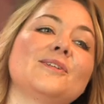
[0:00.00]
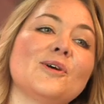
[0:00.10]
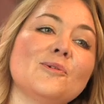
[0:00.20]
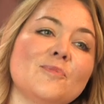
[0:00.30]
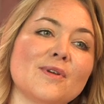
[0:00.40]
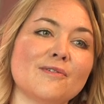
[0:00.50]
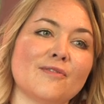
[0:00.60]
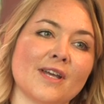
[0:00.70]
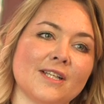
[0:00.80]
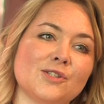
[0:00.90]
Don't be
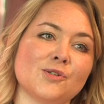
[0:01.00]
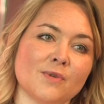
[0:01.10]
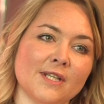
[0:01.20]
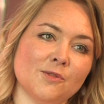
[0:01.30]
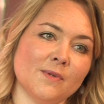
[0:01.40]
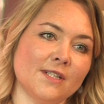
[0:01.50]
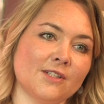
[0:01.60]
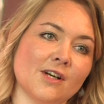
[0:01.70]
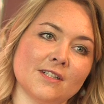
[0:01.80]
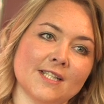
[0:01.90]
afraid to
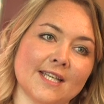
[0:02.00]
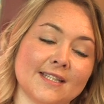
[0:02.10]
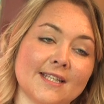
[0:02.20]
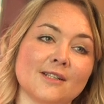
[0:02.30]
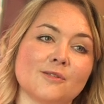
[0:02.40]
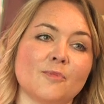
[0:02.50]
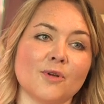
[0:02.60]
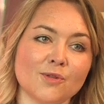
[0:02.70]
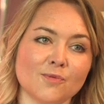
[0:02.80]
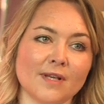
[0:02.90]
retweet content that is
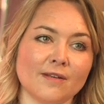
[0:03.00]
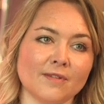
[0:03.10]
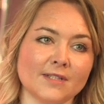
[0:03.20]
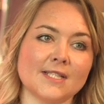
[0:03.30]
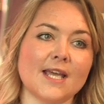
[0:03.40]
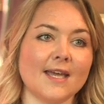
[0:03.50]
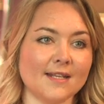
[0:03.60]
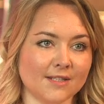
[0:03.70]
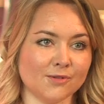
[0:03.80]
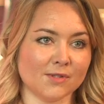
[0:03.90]
both relevant
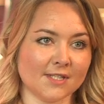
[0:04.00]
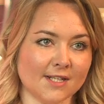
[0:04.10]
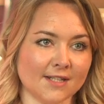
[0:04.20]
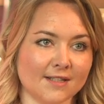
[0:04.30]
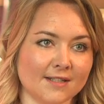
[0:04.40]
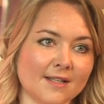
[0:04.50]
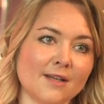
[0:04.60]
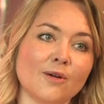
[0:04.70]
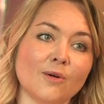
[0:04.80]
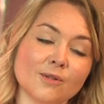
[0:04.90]
and interesting.
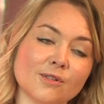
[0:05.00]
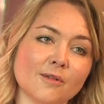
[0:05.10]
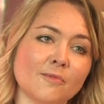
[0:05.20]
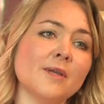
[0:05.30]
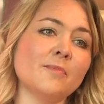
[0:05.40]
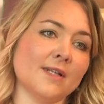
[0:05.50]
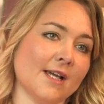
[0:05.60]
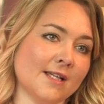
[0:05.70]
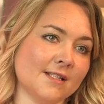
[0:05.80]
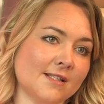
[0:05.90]
Also be
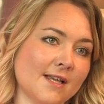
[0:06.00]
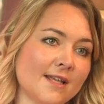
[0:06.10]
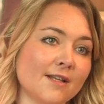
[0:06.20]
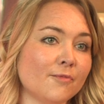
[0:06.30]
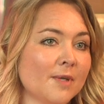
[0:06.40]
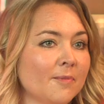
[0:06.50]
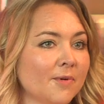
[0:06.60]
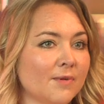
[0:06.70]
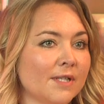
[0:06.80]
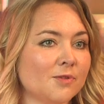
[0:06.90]
polite, and if
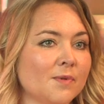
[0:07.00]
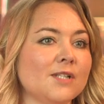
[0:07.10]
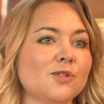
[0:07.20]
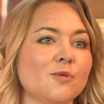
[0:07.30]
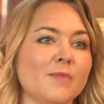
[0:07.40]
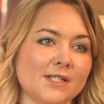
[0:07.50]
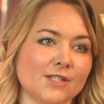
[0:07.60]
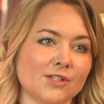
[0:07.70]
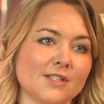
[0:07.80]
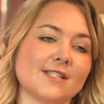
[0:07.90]
people retweet your
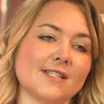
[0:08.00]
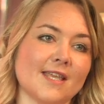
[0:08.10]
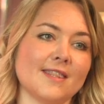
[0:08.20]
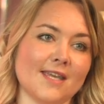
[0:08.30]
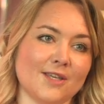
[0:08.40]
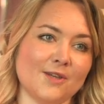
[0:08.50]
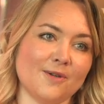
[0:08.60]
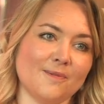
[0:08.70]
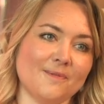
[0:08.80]
messages, say thank you.